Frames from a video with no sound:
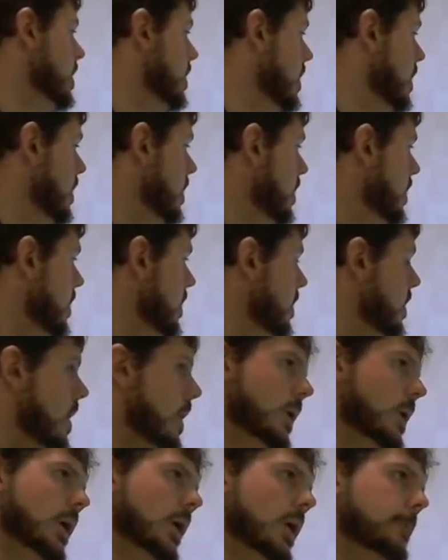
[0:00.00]

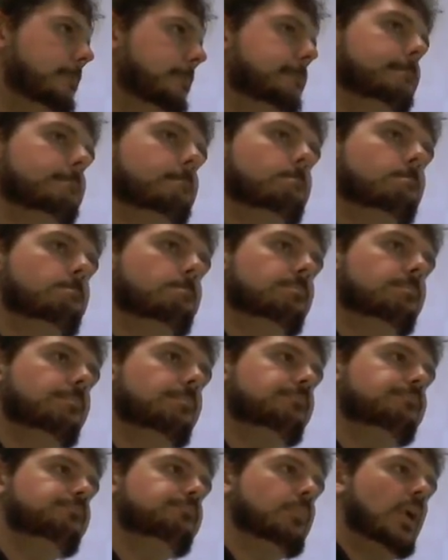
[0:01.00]
Um, I'm going
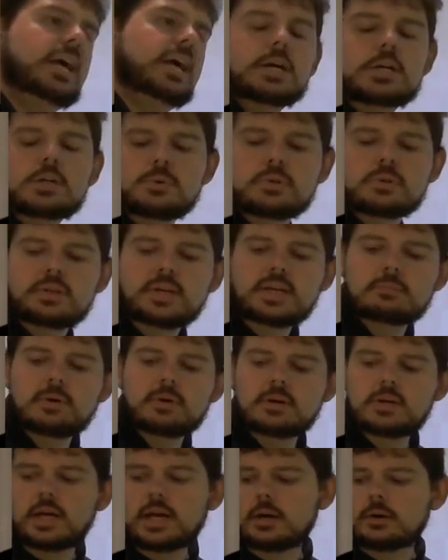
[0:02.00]
to do a thing about how
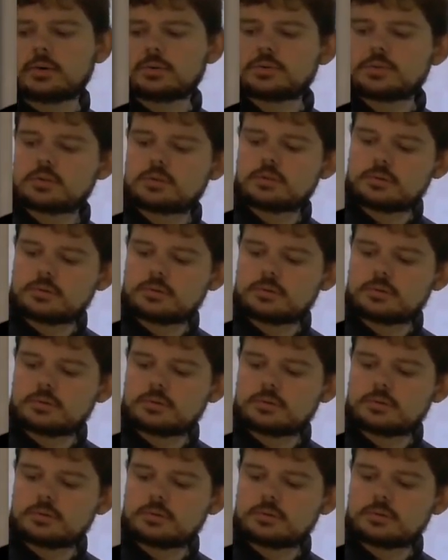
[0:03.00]
to do